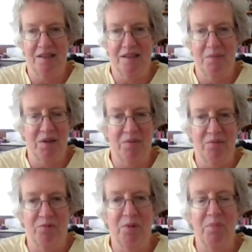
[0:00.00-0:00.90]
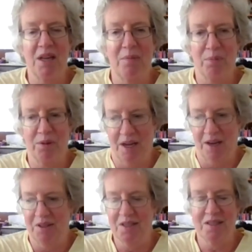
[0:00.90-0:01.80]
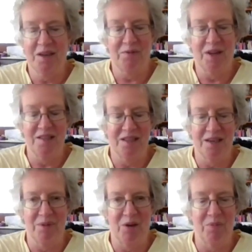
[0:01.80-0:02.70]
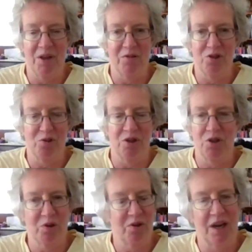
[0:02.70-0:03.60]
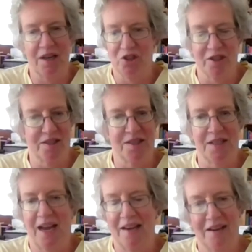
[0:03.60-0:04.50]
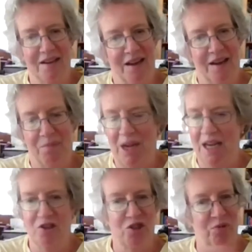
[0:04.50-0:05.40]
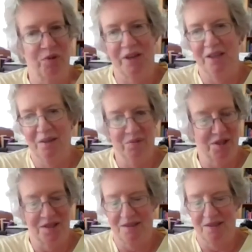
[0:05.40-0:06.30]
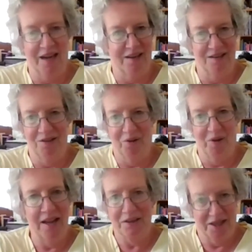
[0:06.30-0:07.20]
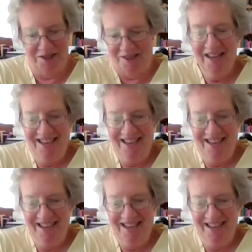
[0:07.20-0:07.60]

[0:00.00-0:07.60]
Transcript: I mean, for me to pull out the stuff I did about Mother George Road, I just sat and paged through it. It was, eh, you know, endless.